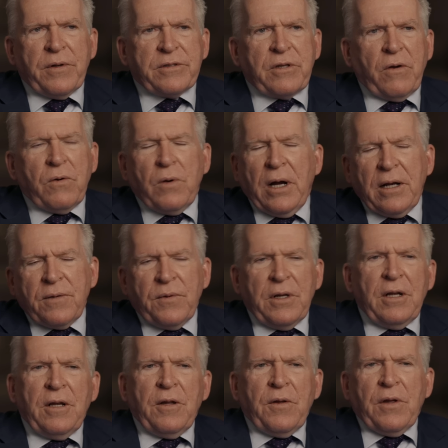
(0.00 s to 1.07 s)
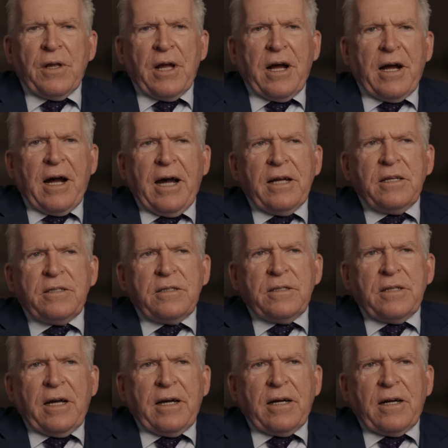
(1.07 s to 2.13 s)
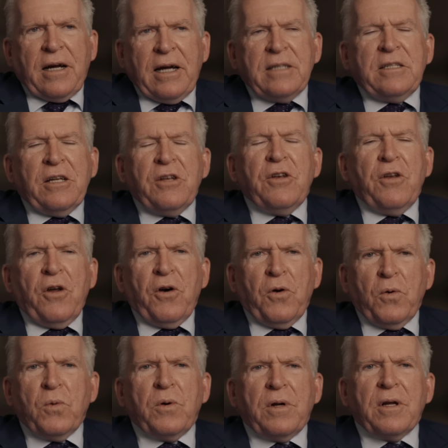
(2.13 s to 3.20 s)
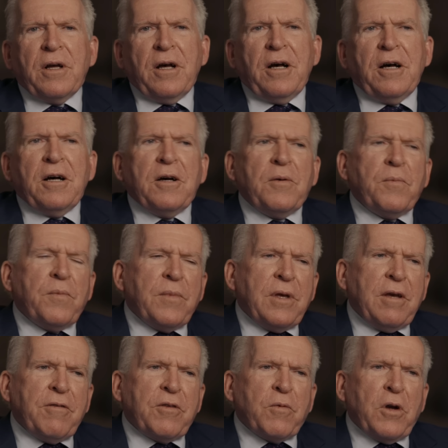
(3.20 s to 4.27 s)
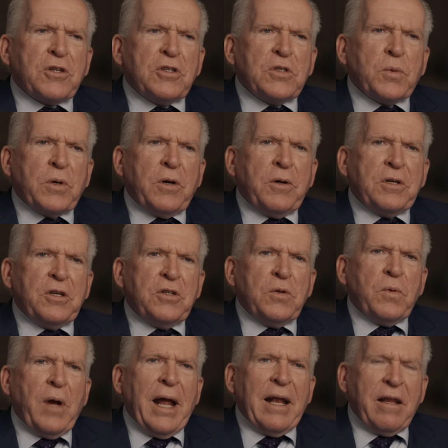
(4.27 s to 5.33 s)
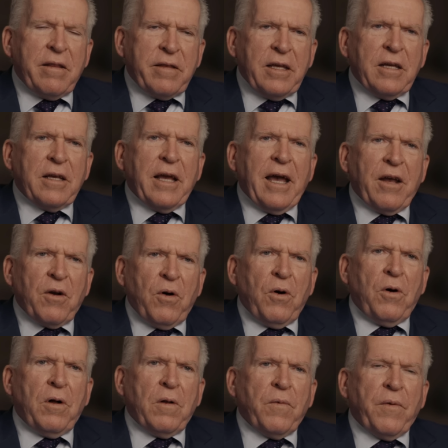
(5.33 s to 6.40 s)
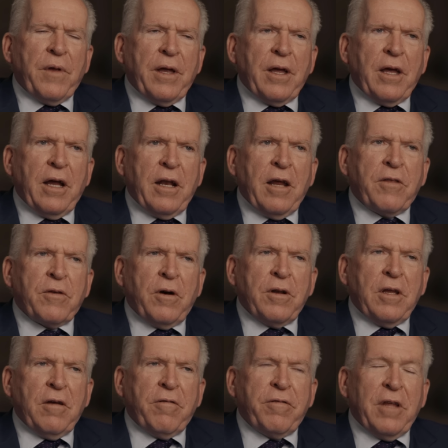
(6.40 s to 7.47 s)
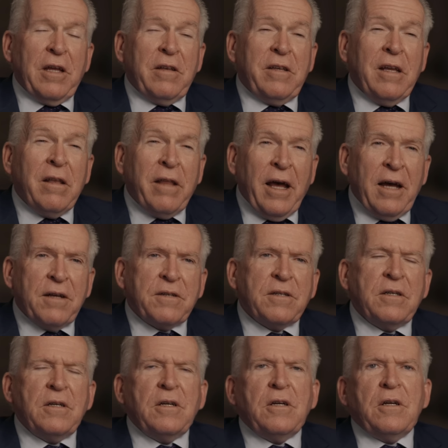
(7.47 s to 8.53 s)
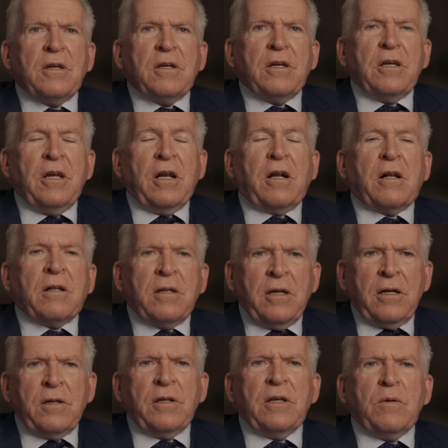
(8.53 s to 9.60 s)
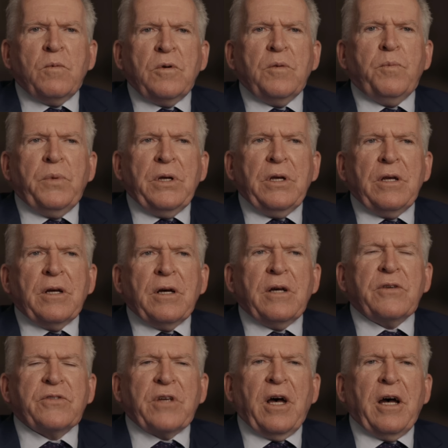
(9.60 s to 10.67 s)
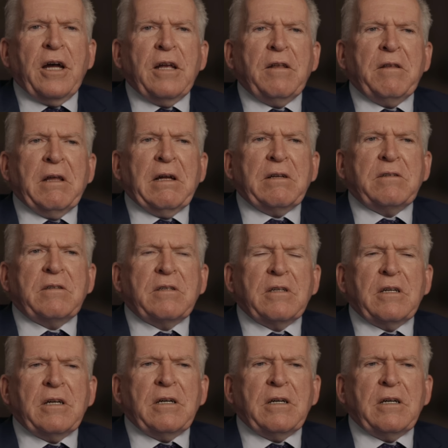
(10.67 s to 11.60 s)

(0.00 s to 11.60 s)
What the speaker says: So I didn't know if the Russians were going to do anything at all. And I thought if they did that, it clearly would be a sign that